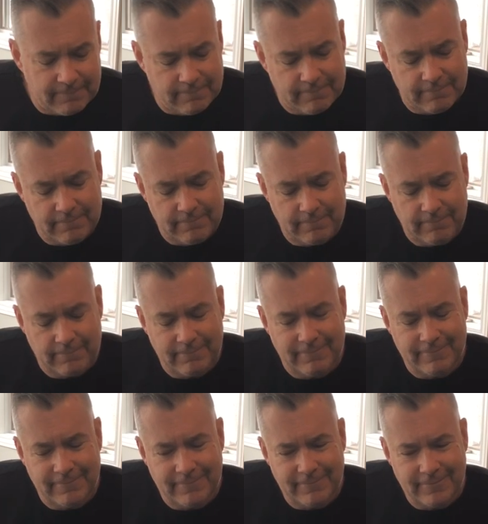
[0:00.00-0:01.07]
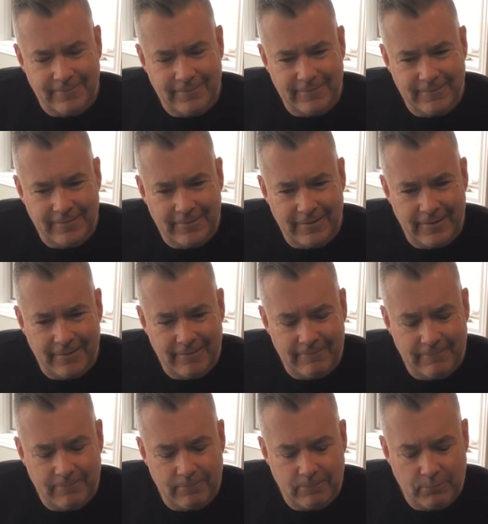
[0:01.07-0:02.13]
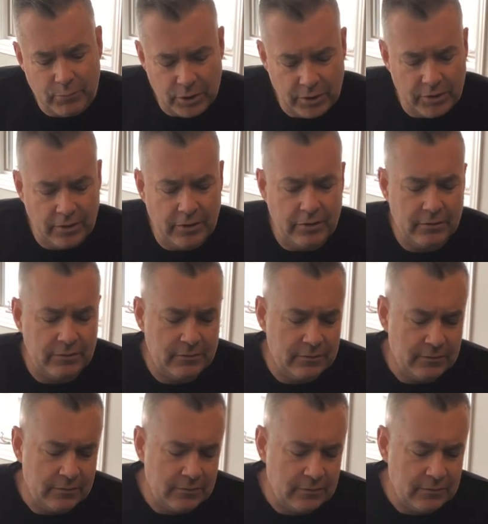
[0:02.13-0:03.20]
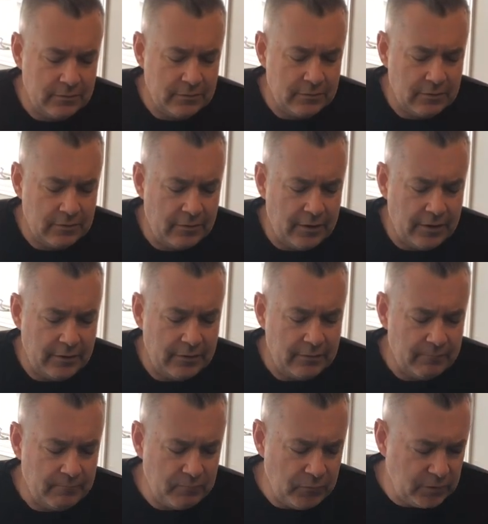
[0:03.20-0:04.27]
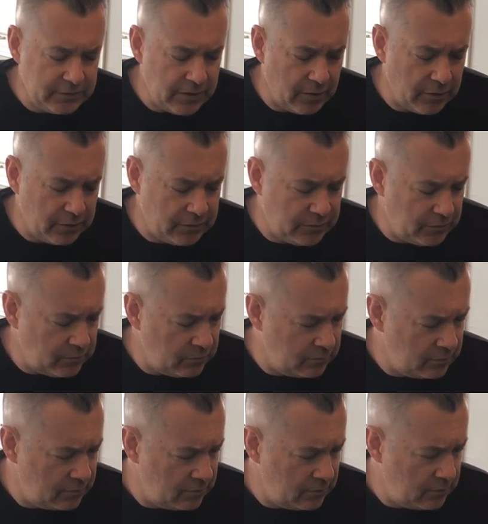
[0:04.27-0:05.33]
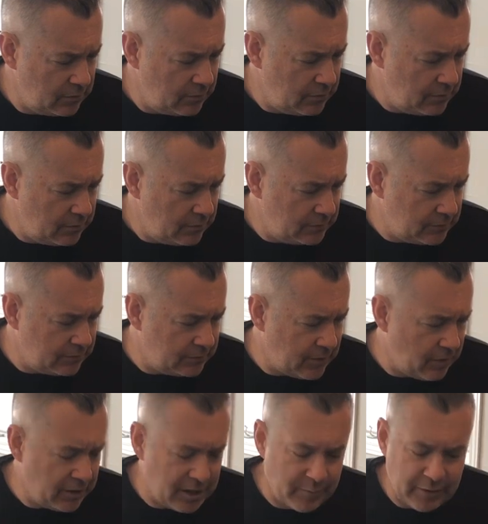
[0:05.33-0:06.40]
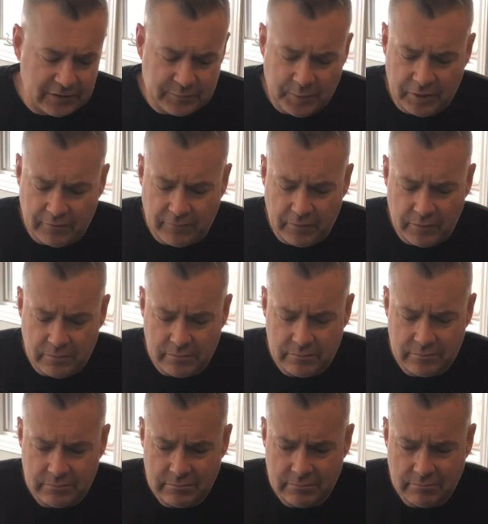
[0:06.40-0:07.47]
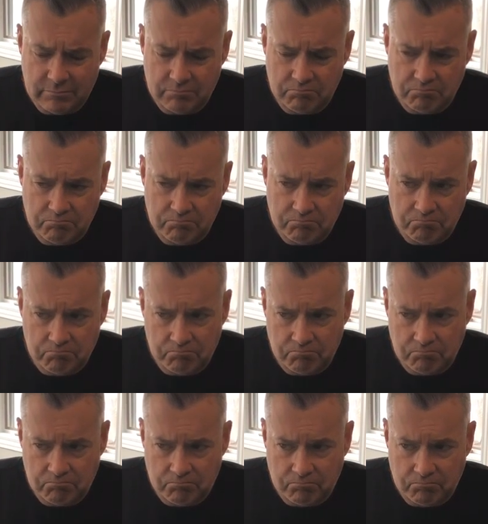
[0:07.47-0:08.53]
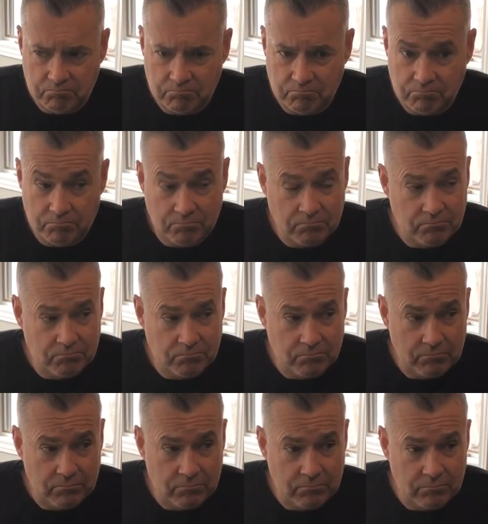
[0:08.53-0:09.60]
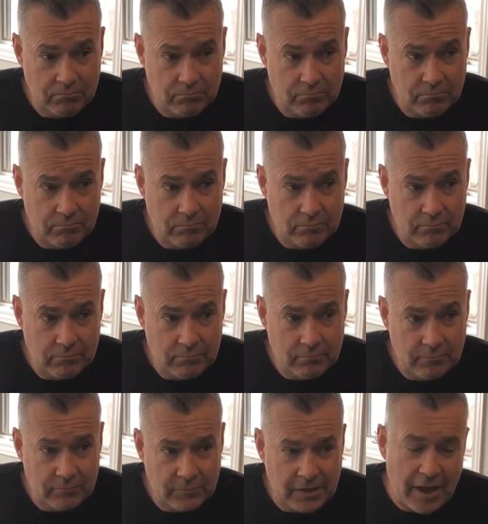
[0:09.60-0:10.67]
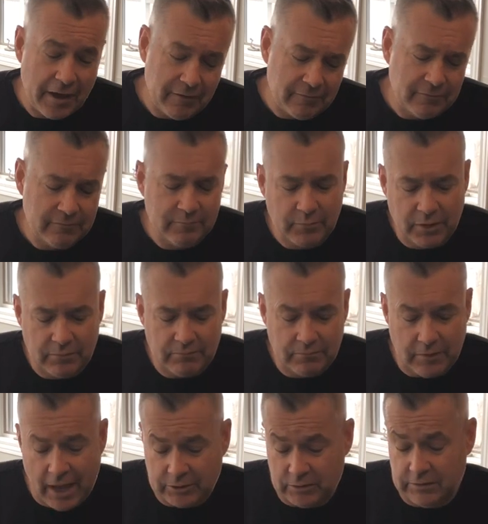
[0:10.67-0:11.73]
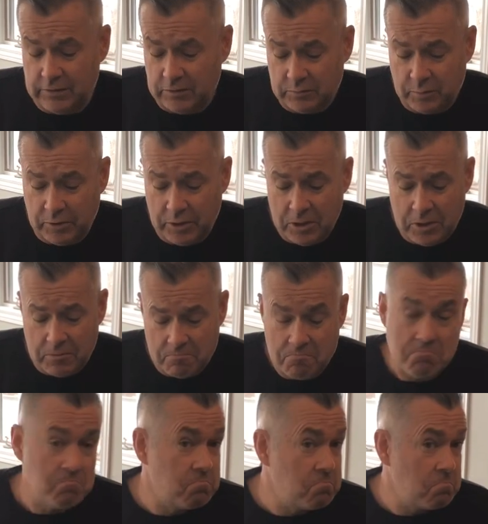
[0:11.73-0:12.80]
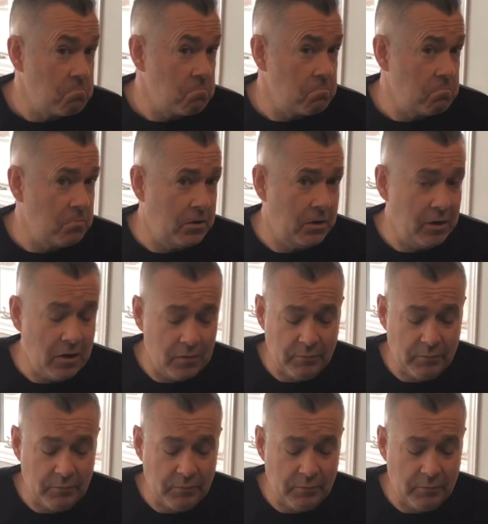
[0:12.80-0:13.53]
sound pretty good. Pretty good? Yeah. All right. You sound good, too. Does it sound like I'm on a speakerphone? No, it sounds like you're... Actually, kind of, yeah, it does. Kind of, but actually sounds pretty good. There you go.